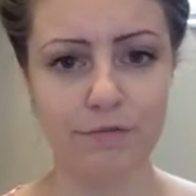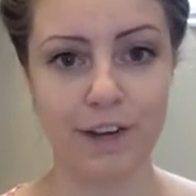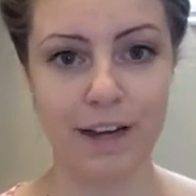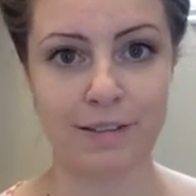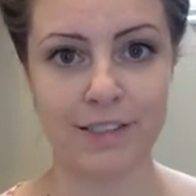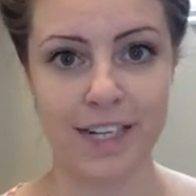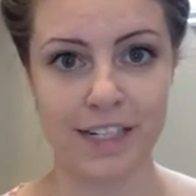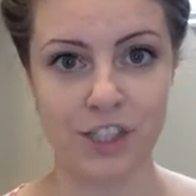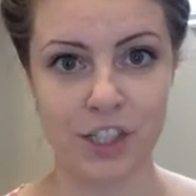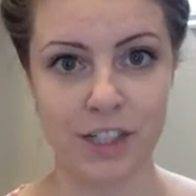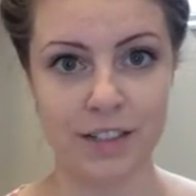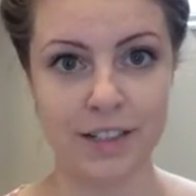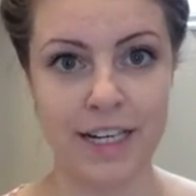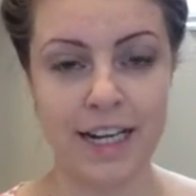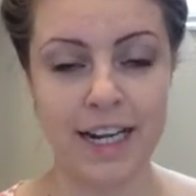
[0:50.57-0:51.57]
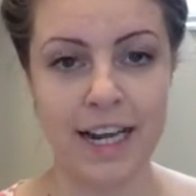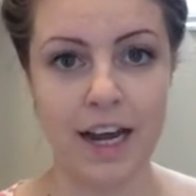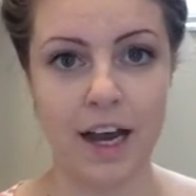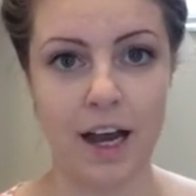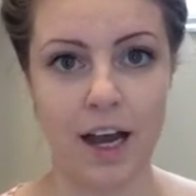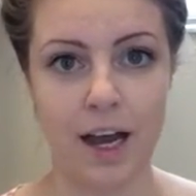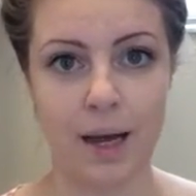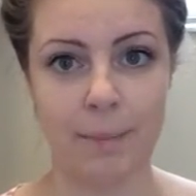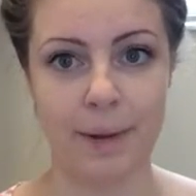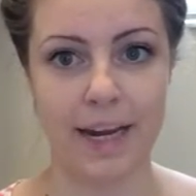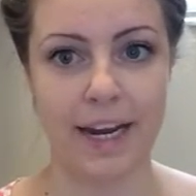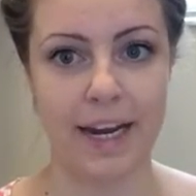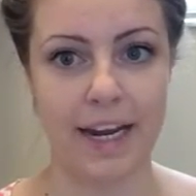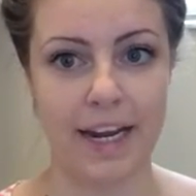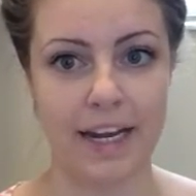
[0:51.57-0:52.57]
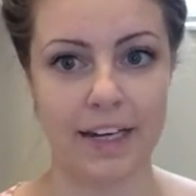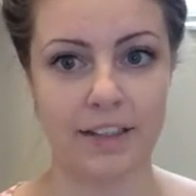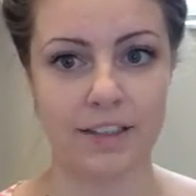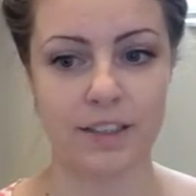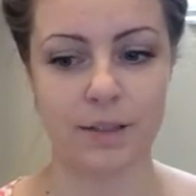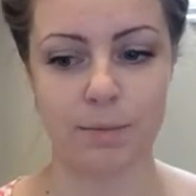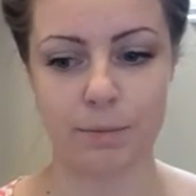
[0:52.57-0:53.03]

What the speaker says: foundation, and